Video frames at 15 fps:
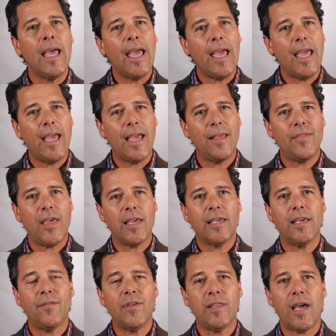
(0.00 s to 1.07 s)
and they
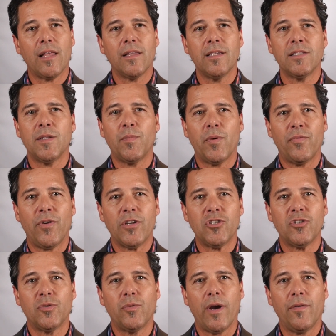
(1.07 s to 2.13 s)
give you that list of
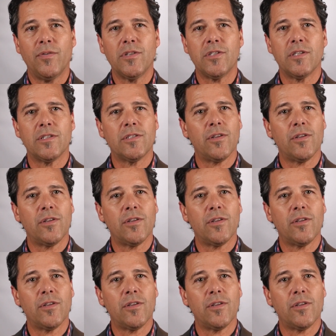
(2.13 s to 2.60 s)
professional references